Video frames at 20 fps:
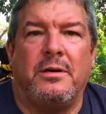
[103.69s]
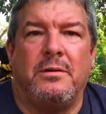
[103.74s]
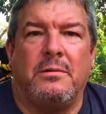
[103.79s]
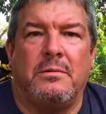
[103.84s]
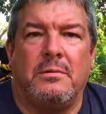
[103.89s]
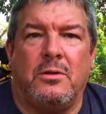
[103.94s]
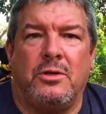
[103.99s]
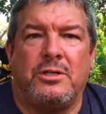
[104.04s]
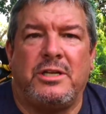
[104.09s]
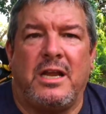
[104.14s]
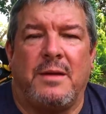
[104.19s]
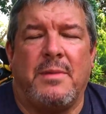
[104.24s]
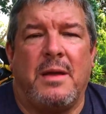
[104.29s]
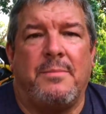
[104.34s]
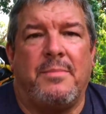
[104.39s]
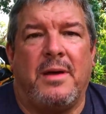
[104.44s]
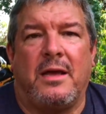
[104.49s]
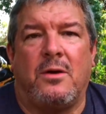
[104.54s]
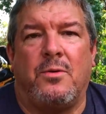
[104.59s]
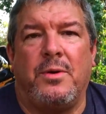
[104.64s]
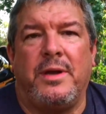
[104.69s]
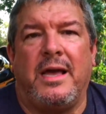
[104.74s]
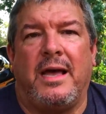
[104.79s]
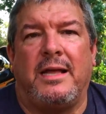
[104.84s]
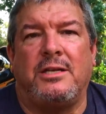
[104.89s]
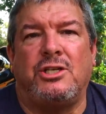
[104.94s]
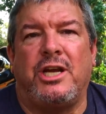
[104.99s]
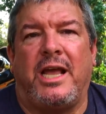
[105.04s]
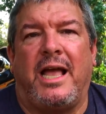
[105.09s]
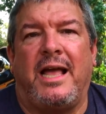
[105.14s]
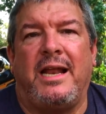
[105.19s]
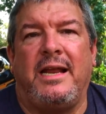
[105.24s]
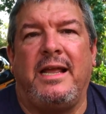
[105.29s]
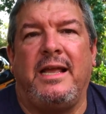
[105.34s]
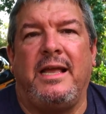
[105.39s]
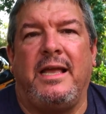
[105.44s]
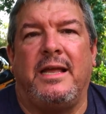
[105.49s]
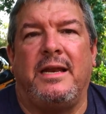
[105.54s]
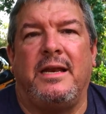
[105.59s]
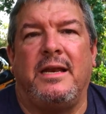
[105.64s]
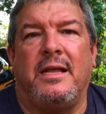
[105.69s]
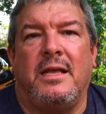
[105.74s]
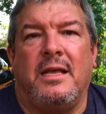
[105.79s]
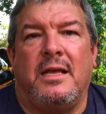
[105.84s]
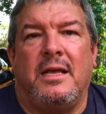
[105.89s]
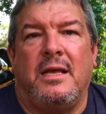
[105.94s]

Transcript: and looked at my bike. We got chatting,